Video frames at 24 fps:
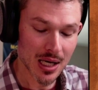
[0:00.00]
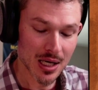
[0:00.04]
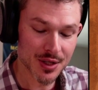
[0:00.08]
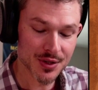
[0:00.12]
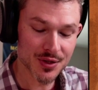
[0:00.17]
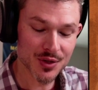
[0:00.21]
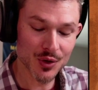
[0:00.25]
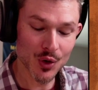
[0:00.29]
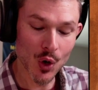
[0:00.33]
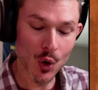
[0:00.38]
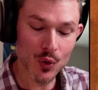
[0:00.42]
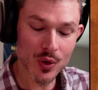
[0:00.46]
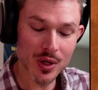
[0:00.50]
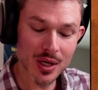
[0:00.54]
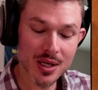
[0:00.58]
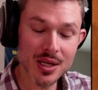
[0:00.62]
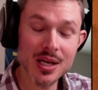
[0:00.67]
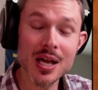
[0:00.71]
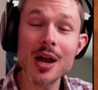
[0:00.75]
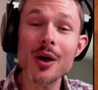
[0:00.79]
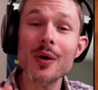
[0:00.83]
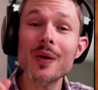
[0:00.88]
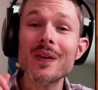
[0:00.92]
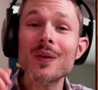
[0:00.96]
So don't get
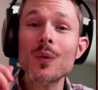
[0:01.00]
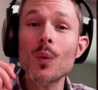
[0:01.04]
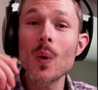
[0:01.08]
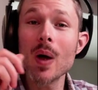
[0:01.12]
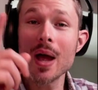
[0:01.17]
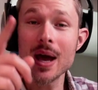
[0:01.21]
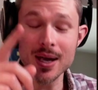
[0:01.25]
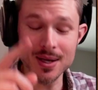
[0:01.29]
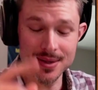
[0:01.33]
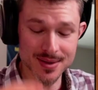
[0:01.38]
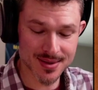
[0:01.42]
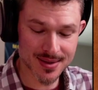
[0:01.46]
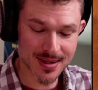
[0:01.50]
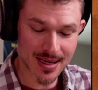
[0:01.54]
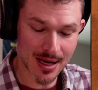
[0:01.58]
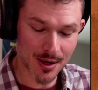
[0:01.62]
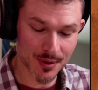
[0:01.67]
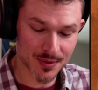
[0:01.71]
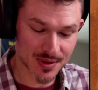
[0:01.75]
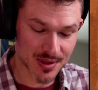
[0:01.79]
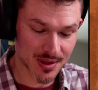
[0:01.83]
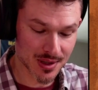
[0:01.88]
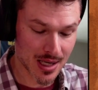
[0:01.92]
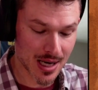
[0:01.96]
carried away, it
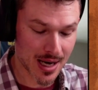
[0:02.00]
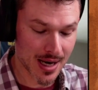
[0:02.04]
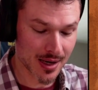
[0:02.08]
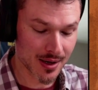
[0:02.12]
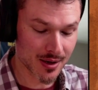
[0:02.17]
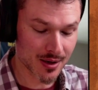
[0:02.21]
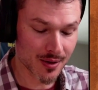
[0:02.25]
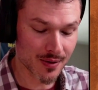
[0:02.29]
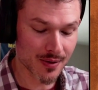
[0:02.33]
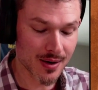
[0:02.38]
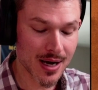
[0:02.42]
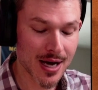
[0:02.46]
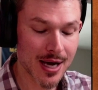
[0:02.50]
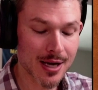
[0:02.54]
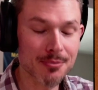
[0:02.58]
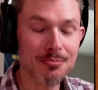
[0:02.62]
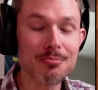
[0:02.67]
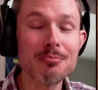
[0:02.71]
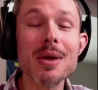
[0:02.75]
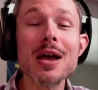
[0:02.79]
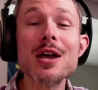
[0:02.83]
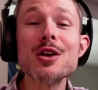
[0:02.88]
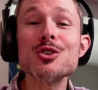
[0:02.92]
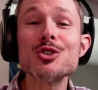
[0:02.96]
sounds like, all right?
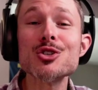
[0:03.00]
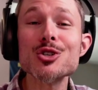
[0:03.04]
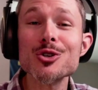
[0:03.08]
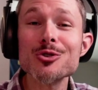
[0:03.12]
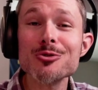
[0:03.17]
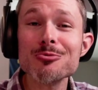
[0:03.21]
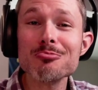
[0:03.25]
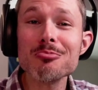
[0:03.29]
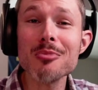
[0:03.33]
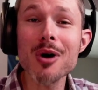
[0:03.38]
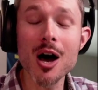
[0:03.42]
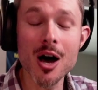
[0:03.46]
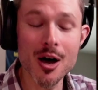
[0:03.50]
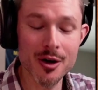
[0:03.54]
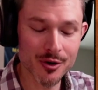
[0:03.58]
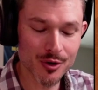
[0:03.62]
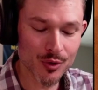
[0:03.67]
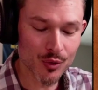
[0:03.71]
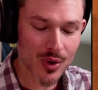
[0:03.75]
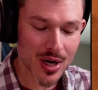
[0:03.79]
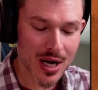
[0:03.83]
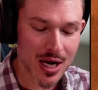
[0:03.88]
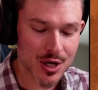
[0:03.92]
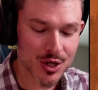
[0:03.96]
Measured
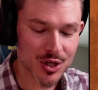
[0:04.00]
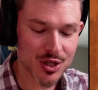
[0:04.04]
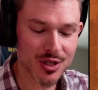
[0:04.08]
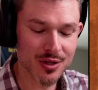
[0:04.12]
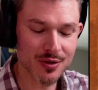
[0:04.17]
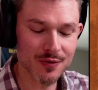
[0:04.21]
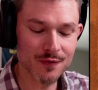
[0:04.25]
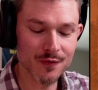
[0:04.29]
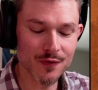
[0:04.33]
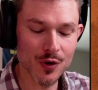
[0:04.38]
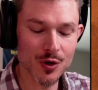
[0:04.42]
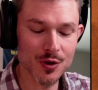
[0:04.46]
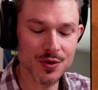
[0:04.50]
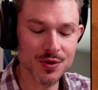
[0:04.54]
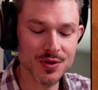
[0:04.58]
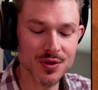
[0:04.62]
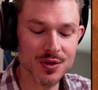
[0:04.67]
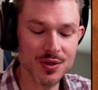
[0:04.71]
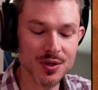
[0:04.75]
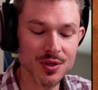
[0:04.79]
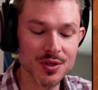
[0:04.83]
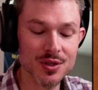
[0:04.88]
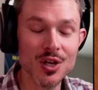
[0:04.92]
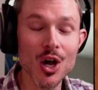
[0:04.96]
moderation
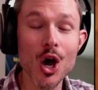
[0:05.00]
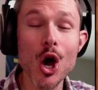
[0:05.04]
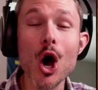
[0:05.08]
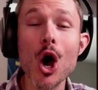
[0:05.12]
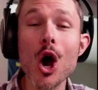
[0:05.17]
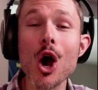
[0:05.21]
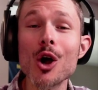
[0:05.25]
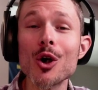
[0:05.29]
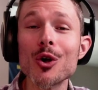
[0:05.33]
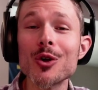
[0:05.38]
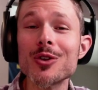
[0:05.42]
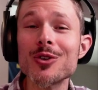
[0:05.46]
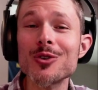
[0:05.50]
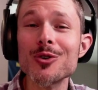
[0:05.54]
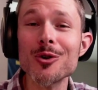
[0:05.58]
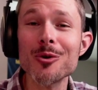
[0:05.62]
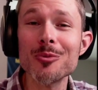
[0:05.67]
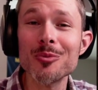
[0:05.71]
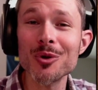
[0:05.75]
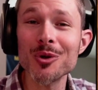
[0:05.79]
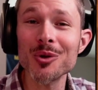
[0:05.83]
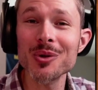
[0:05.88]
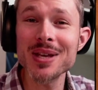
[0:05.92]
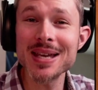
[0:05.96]
versus
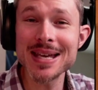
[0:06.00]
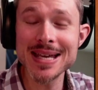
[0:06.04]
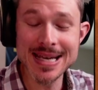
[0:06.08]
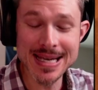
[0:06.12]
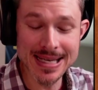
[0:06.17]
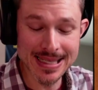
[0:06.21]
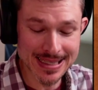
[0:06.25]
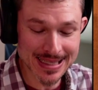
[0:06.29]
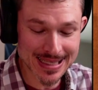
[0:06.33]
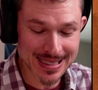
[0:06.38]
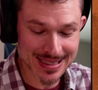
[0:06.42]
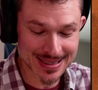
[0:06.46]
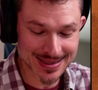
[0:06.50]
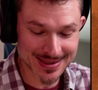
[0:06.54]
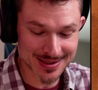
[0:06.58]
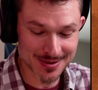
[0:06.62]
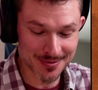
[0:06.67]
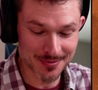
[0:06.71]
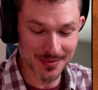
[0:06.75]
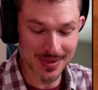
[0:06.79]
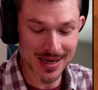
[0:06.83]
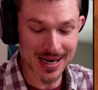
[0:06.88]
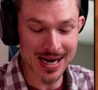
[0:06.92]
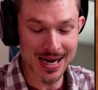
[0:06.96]
arguable
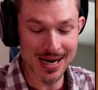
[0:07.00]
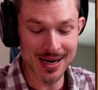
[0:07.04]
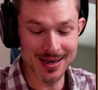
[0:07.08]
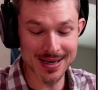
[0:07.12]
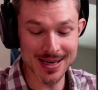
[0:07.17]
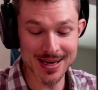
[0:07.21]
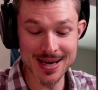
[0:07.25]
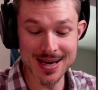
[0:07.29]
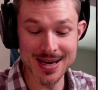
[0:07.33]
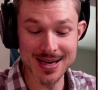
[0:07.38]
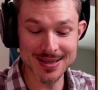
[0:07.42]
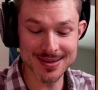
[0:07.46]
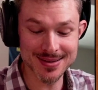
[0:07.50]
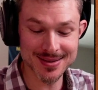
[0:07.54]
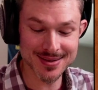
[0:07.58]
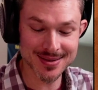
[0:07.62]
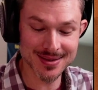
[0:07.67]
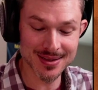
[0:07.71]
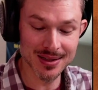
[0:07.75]
hedonism, I guess.